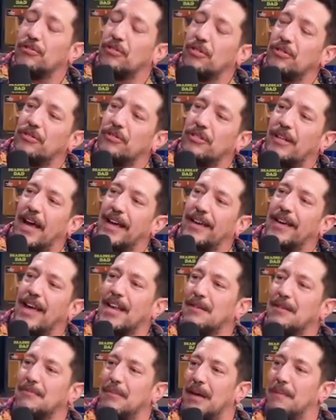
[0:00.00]
dude, I
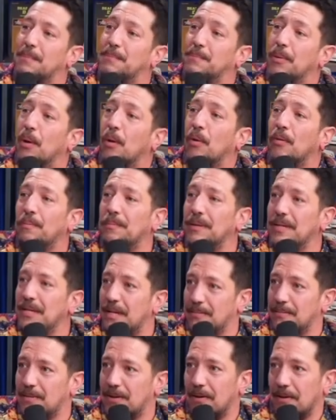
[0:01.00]
got in my old beat
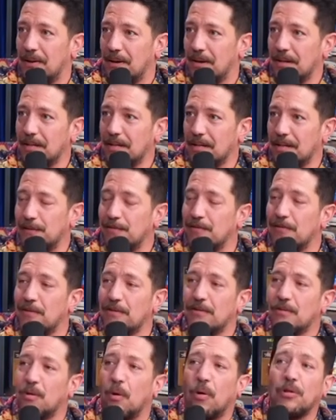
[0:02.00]
up car,
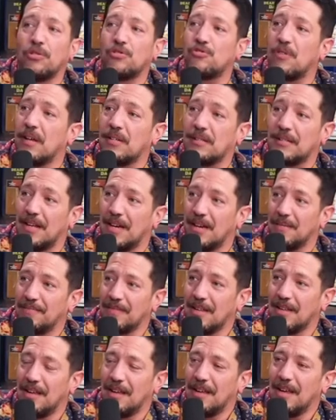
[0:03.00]
all dressed up,
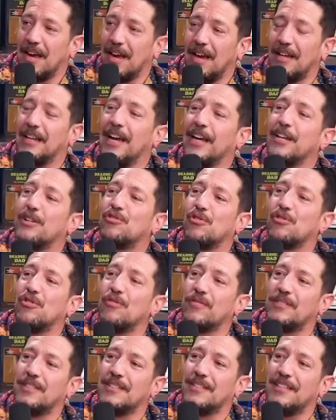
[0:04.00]
and I
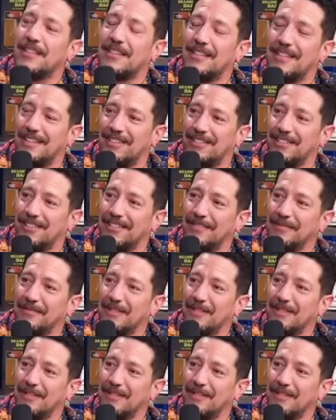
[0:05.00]
drove to the theater